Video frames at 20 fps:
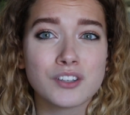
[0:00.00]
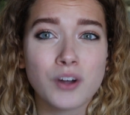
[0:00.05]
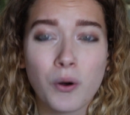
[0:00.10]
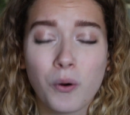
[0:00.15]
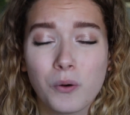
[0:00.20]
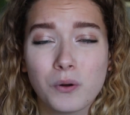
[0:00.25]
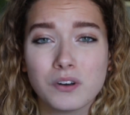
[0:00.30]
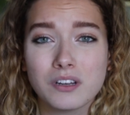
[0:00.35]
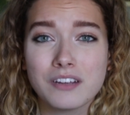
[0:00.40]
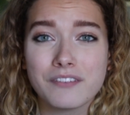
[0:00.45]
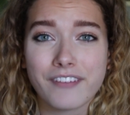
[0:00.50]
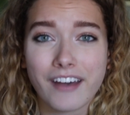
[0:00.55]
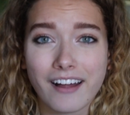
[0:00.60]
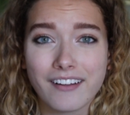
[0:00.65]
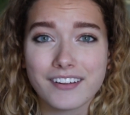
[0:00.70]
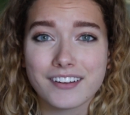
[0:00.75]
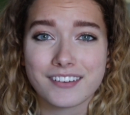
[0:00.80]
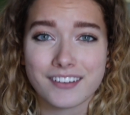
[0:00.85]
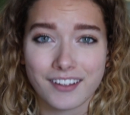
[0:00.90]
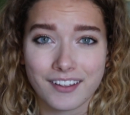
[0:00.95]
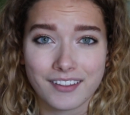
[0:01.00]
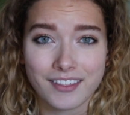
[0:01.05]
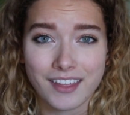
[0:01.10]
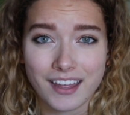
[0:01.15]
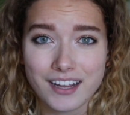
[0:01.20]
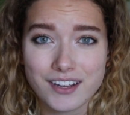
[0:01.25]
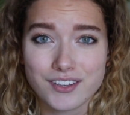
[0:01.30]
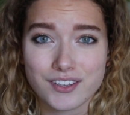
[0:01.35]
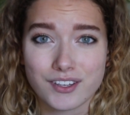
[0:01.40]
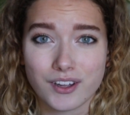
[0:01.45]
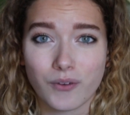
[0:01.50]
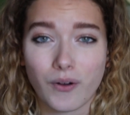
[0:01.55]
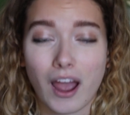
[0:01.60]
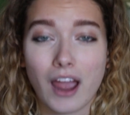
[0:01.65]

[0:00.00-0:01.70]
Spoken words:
totally valid to think so.